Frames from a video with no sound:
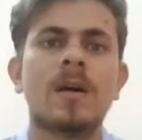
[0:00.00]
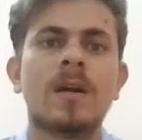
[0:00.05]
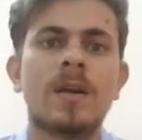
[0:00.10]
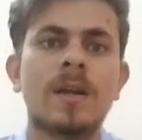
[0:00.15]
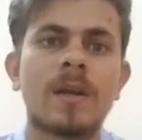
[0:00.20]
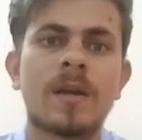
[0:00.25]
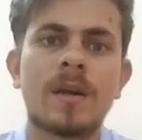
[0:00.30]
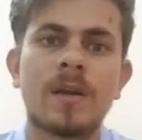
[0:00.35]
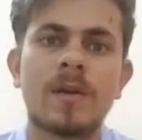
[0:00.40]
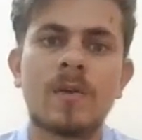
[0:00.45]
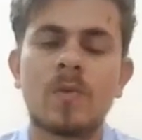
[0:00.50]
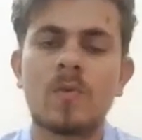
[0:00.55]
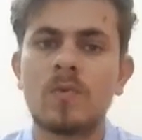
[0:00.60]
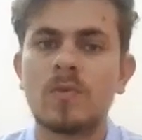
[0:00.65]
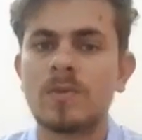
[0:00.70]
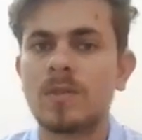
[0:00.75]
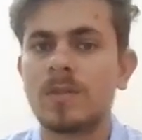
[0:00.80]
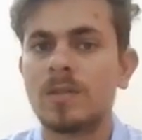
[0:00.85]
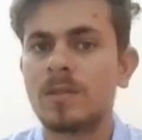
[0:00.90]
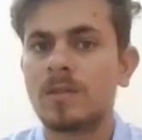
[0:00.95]
Rick, and
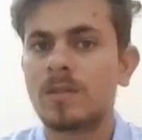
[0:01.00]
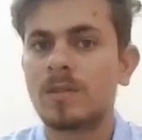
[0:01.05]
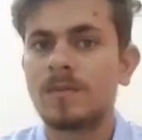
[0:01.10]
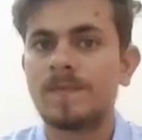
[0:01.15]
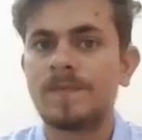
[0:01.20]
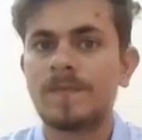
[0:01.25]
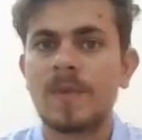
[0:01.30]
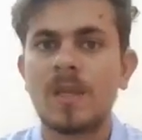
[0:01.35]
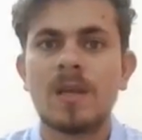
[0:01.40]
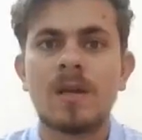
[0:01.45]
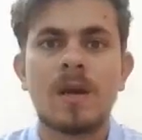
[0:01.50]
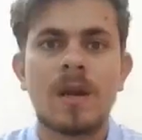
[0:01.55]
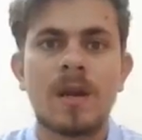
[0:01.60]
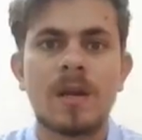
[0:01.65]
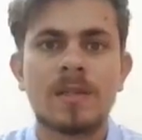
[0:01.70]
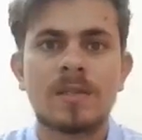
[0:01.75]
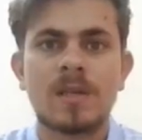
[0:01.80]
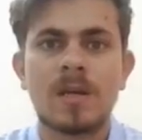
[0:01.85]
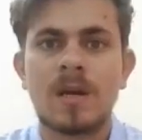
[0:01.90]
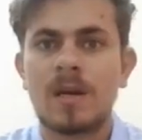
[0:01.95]
two sons,
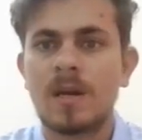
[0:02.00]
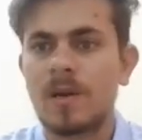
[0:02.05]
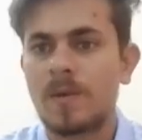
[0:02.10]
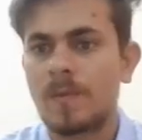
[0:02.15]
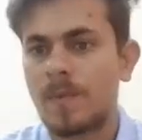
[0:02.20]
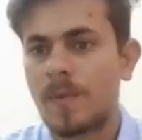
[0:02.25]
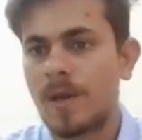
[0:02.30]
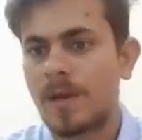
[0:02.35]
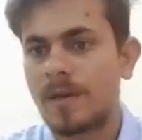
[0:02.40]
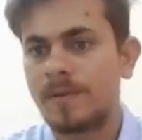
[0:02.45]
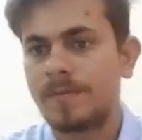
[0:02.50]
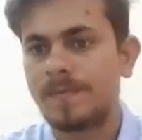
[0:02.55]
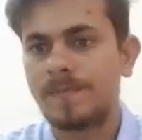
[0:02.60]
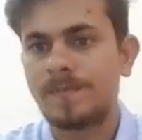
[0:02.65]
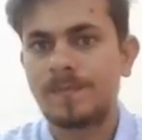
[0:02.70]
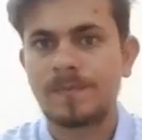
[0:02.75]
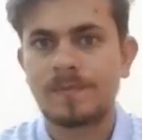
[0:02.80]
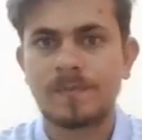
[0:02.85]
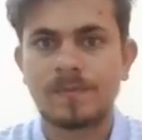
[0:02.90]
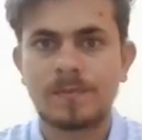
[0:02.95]
Richard and Ben.
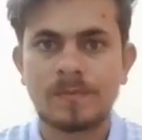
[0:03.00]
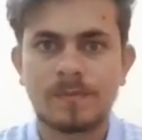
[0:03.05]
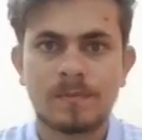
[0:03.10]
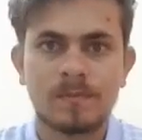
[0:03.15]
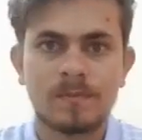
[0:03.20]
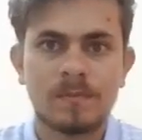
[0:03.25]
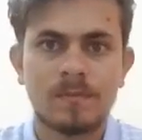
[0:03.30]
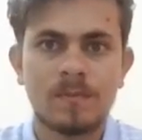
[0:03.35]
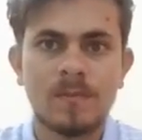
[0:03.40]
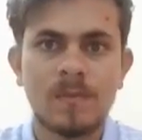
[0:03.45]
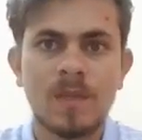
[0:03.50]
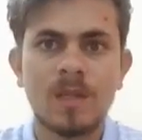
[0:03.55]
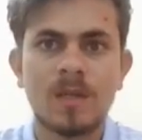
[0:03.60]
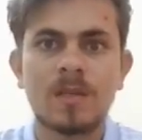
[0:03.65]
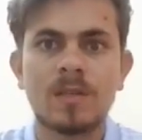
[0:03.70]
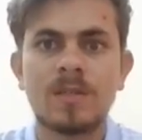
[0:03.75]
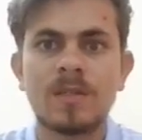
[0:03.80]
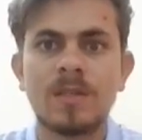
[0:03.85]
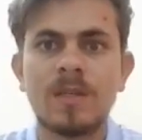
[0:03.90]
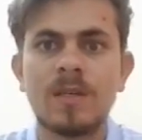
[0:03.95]

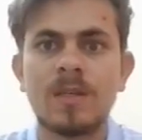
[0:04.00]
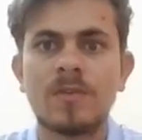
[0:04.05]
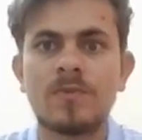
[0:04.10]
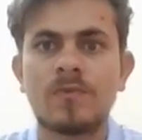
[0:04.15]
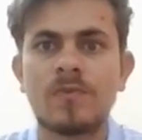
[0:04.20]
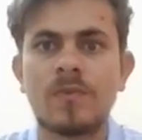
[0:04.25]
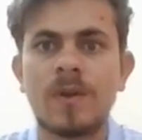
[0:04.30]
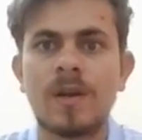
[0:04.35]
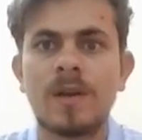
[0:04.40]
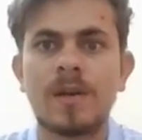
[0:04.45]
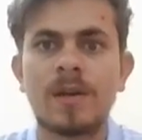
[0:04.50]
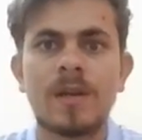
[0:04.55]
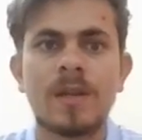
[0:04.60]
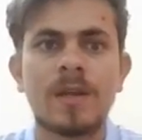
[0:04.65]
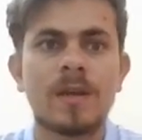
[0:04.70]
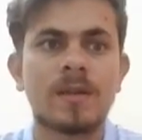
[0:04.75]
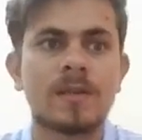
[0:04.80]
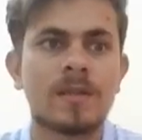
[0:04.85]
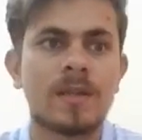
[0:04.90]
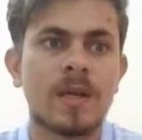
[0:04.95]
She is
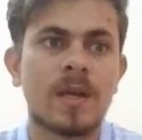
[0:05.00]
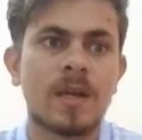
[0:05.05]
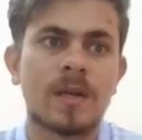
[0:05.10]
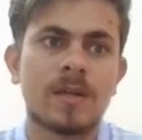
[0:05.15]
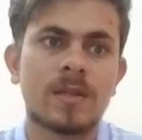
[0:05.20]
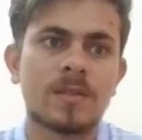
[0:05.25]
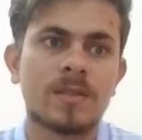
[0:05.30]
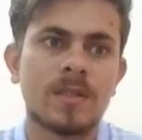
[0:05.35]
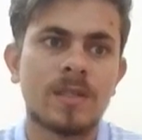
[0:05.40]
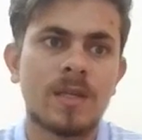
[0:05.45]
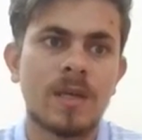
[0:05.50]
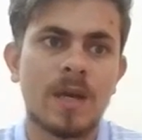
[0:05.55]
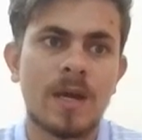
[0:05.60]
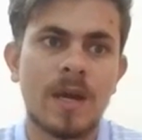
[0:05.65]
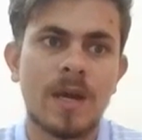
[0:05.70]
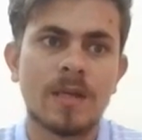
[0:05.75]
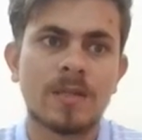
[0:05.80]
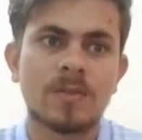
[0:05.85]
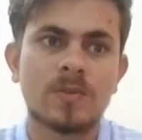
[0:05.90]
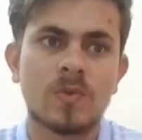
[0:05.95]
frantic that she
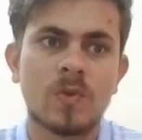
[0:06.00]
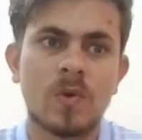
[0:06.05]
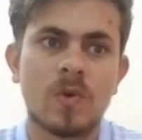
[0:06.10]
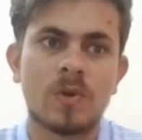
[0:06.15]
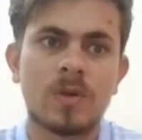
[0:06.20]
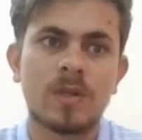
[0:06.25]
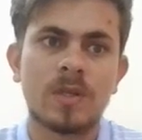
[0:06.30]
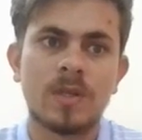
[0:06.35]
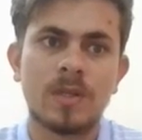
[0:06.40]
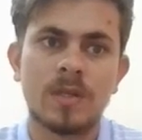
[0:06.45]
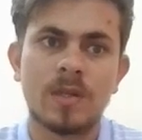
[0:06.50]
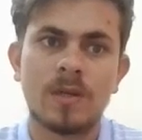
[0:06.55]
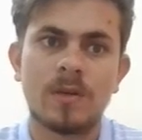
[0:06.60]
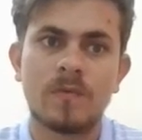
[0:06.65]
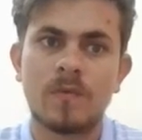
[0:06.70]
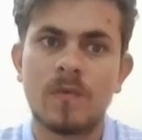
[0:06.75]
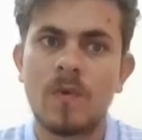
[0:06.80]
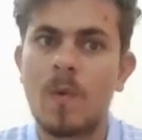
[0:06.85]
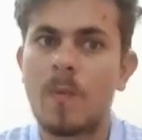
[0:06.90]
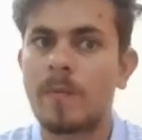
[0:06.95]
has not
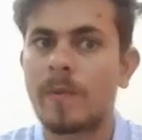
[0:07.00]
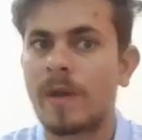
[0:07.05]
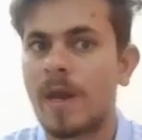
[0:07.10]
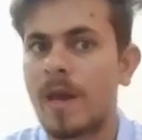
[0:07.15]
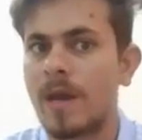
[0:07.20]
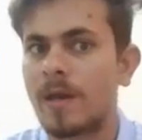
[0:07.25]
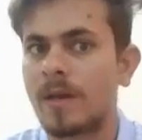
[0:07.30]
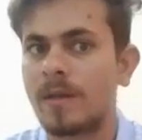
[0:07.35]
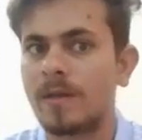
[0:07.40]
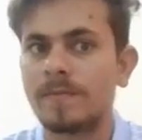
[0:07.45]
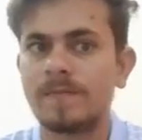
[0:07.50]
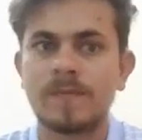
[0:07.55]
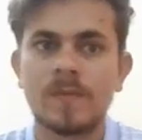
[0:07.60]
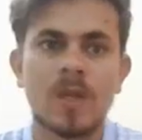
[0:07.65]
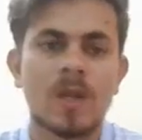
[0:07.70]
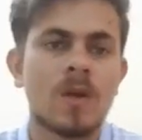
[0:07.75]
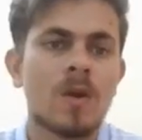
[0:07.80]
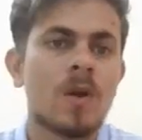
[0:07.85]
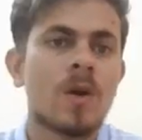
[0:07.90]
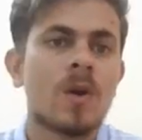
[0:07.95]
heard from Kenny,
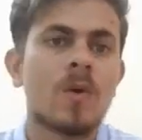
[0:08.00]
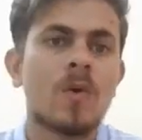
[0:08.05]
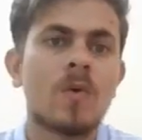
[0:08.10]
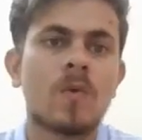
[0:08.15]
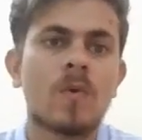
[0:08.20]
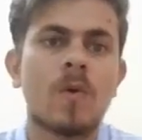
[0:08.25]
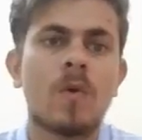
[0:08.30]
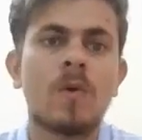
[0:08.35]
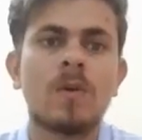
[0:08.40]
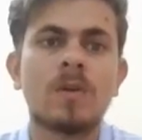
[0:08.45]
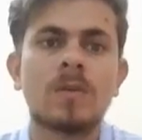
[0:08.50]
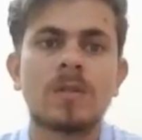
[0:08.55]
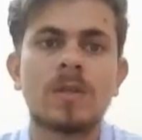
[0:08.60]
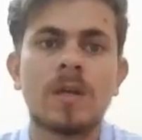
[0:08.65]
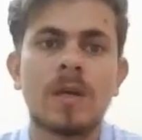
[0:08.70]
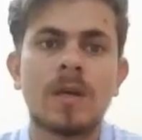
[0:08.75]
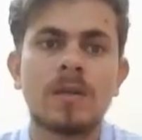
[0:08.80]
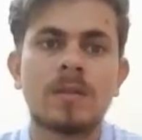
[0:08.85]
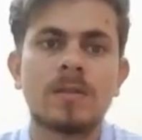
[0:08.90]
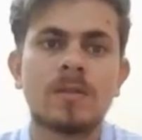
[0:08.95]
who calls
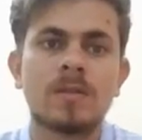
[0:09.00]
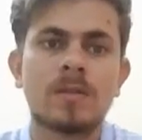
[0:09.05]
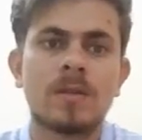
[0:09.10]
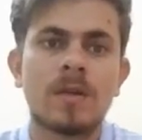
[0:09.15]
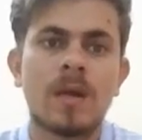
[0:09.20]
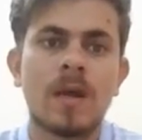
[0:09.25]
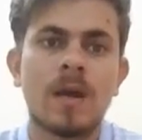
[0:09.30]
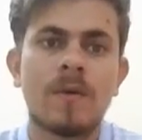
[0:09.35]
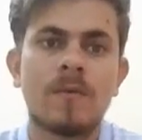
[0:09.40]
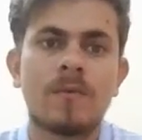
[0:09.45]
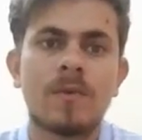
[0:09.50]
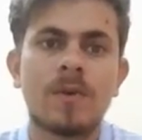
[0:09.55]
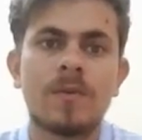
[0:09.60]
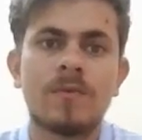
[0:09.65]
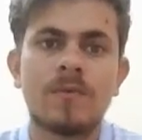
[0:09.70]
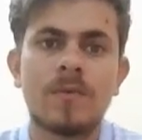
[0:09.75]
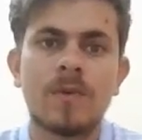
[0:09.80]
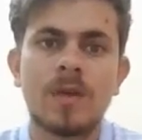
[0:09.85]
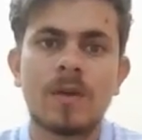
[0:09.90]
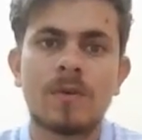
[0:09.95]
her
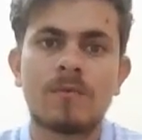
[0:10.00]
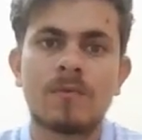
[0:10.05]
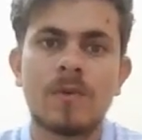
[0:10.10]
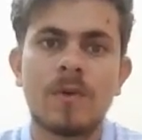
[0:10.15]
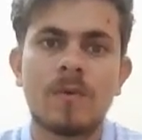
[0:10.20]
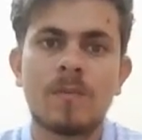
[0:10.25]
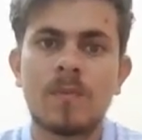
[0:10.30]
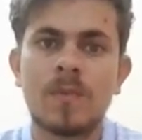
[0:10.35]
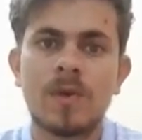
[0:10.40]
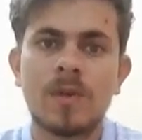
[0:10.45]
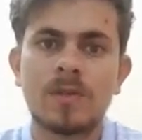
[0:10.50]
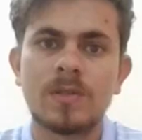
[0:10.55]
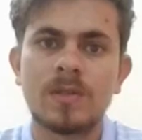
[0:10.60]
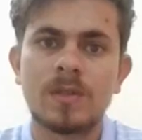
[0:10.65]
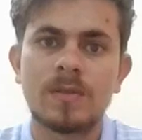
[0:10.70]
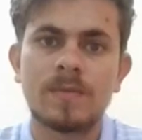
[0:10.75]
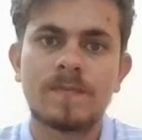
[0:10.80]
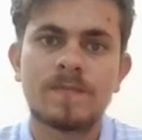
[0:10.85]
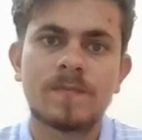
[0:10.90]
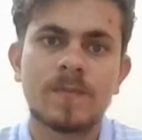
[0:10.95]
every week from
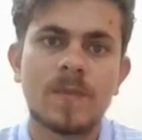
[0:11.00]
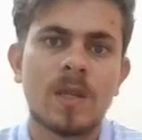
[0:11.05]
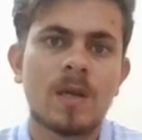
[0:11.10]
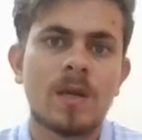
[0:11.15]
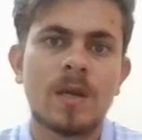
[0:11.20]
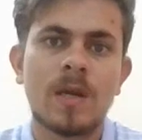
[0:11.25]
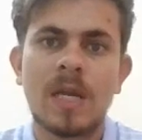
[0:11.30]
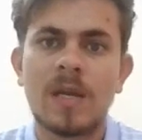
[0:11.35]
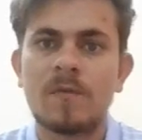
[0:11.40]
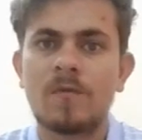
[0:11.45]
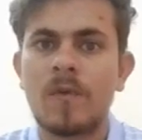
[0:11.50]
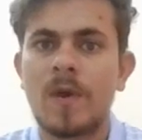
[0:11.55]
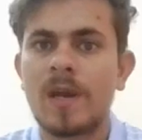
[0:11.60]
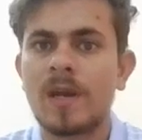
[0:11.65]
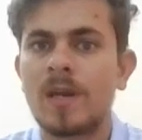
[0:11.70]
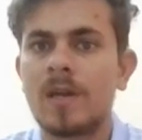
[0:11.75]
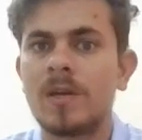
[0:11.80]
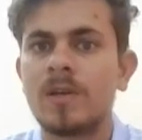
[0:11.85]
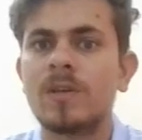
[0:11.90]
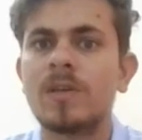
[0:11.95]
prison, and
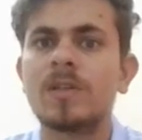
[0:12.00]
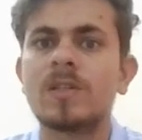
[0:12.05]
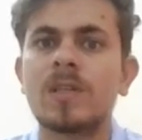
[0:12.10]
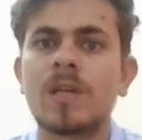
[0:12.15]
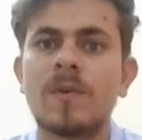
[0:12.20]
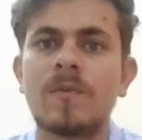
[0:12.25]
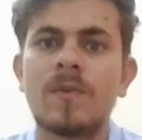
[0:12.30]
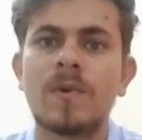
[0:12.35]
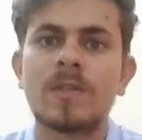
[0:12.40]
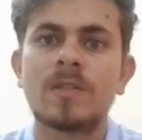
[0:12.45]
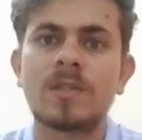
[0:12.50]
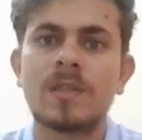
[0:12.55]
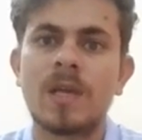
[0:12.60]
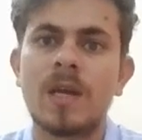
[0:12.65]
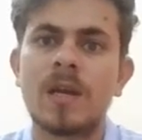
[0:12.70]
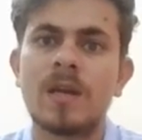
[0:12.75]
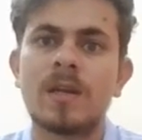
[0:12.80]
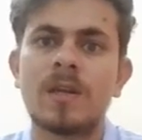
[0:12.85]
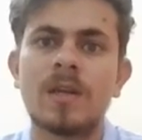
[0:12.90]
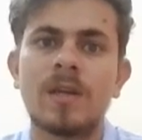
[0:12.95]
finally discovers
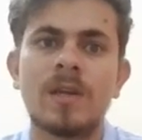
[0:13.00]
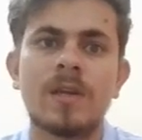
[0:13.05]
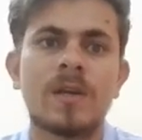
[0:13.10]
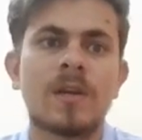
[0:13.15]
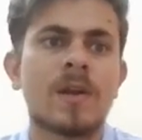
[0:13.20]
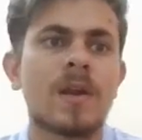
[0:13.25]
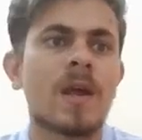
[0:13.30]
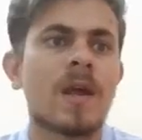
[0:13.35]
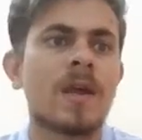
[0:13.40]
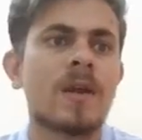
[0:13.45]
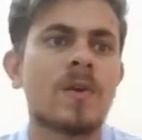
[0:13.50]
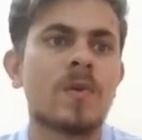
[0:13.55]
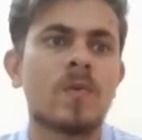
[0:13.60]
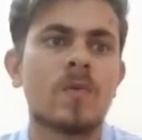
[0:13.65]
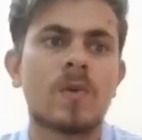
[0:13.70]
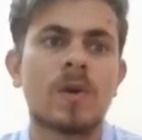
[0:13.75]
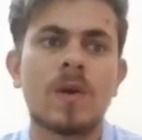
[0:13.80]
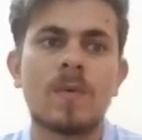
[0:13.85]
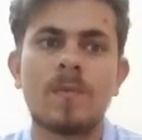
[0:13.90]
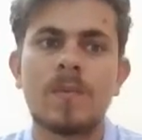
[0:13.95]
that he tried
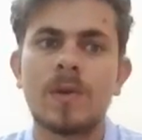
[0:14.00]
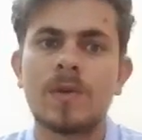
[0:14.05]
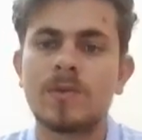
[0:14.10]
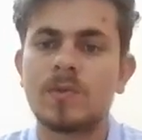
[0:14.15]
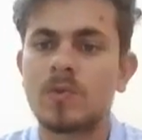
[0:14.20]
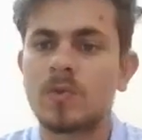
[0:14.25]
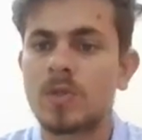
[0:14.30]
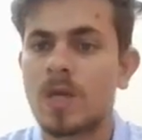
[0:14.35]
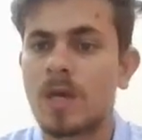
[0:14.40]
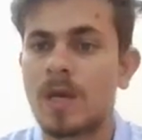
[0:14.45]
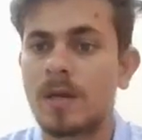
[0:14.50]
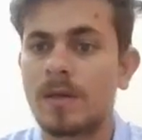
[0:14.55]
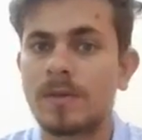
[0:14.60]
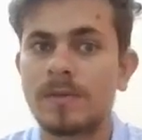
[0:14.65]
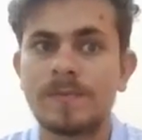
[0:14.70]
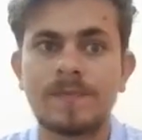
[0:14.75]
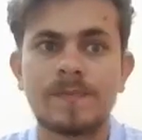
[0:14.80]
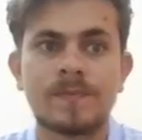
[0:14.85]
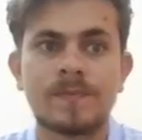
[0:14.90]
to commit suicide.